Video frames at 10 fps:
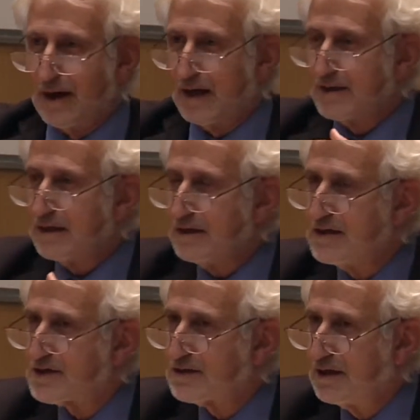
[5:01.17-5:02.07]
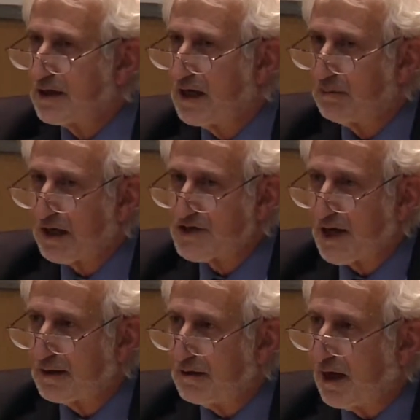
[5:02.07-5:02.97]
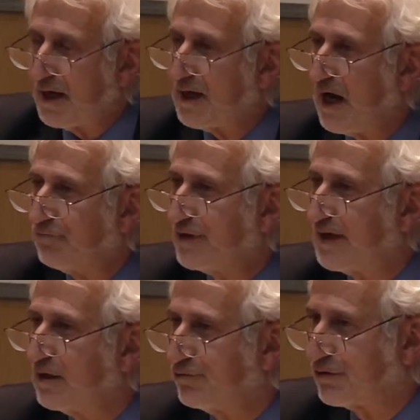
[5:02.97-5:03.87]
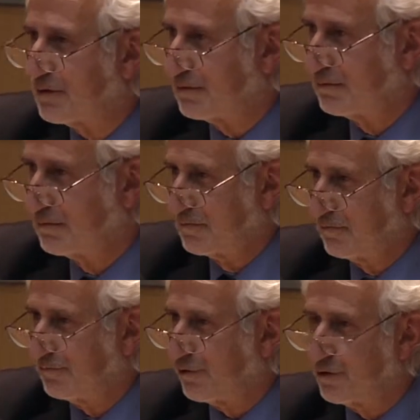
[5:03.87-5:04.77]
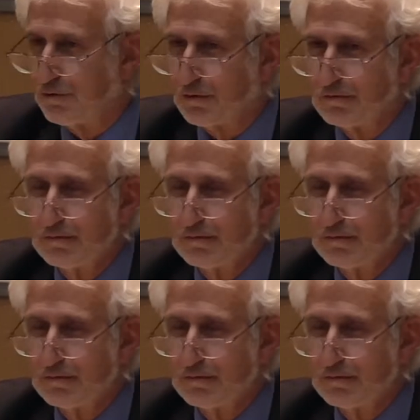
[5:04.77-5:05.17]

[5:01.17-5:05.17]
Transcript: And then he came and said, "I have a gift for you."